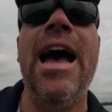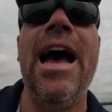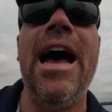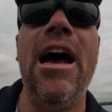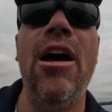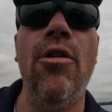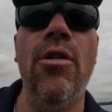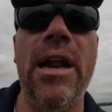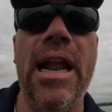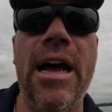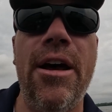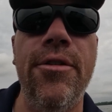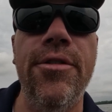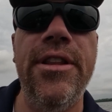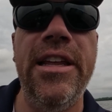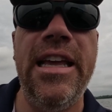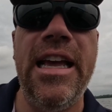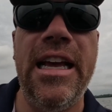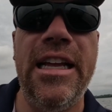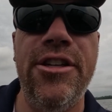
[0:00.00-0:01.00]
how
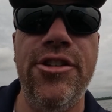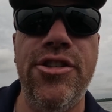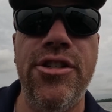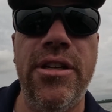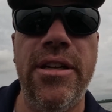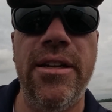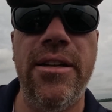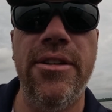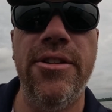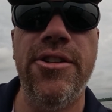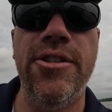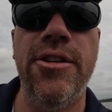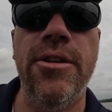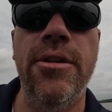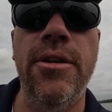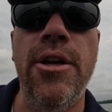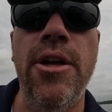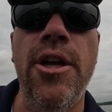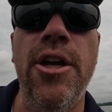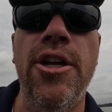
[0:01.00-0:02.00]
loud the engine is.
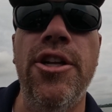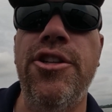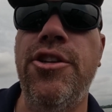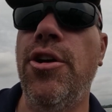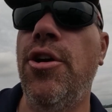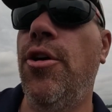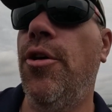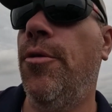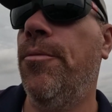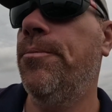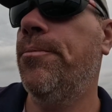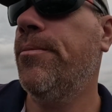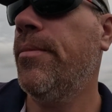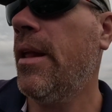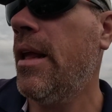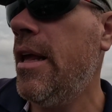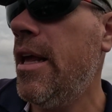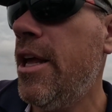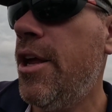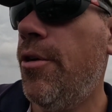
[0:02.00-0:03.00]
So
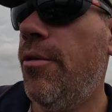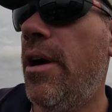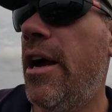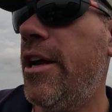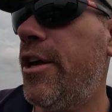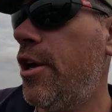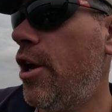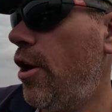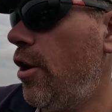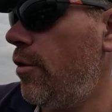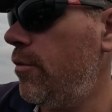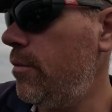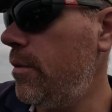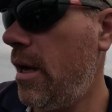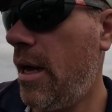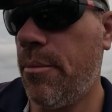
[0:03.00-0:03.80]
here I go.